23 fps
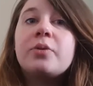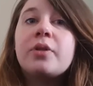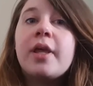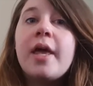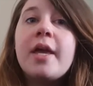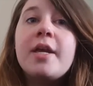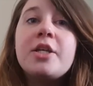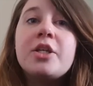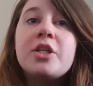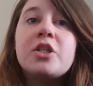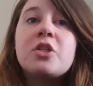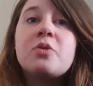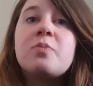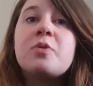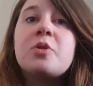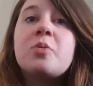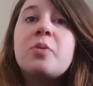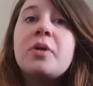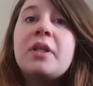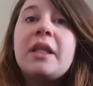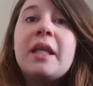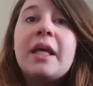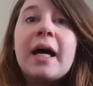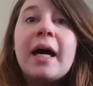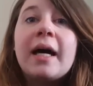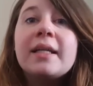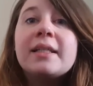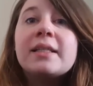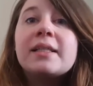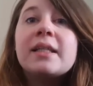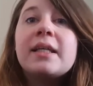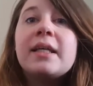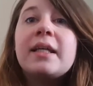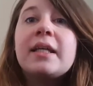relations between the
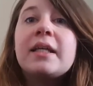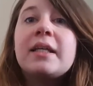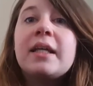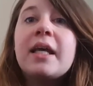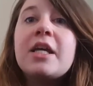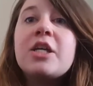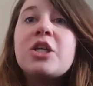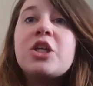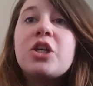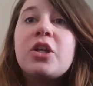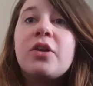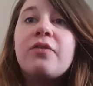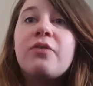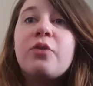isolated nation